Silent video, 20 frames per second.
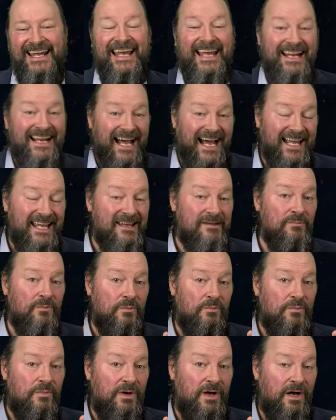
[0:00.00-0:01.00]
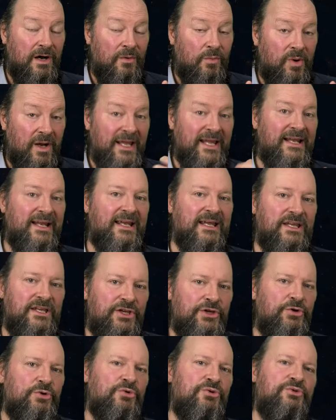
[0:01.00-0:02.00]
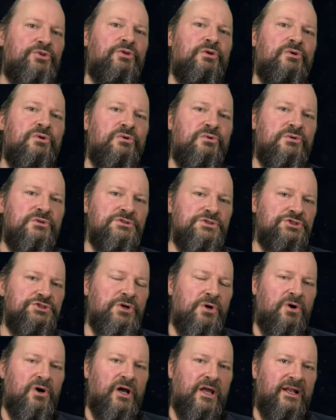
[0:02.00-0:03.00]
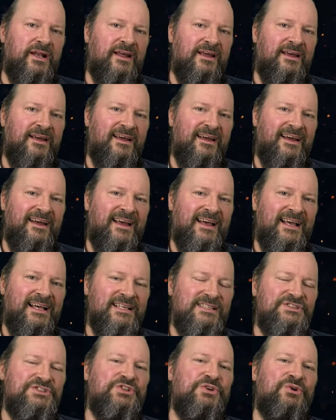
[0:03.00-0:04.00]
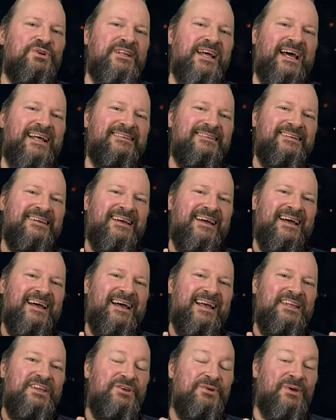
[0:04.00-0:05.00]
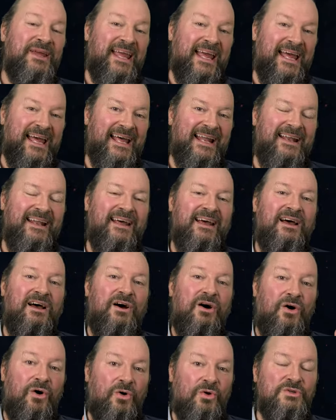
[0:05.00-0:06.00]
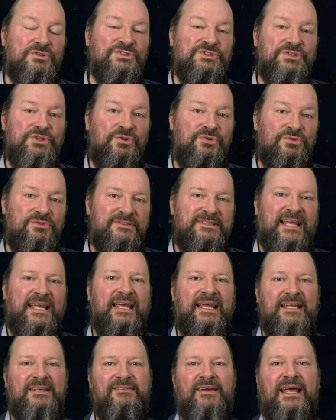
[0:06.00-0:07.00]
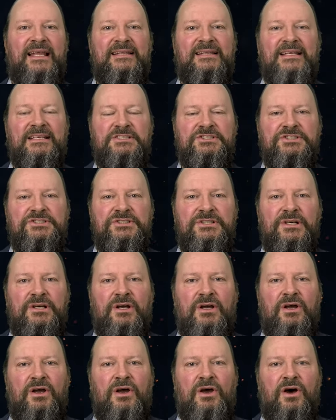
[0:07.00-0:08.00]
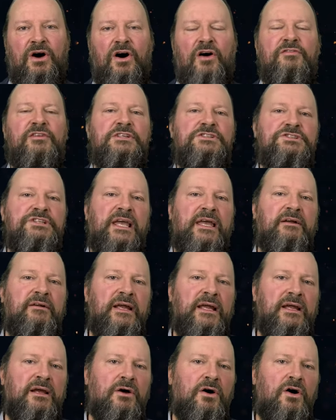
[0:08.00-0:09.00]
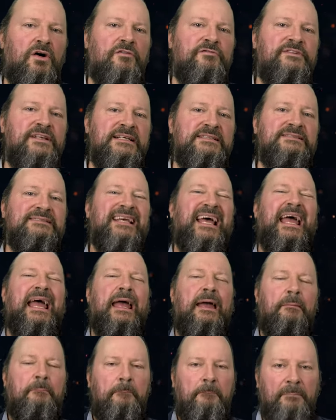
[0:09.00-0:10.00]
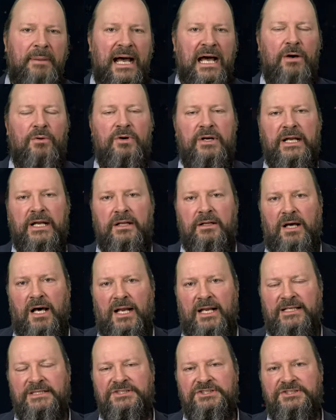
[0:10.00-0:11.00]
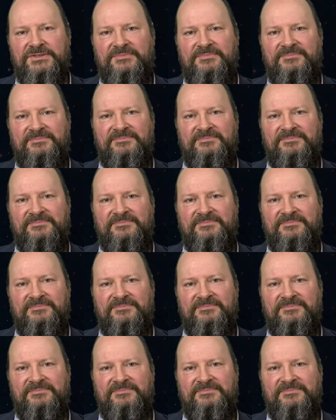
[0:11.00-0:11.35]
And I am awaiting you to join so that you can also take advantage of the sharing of this empowering knowledge.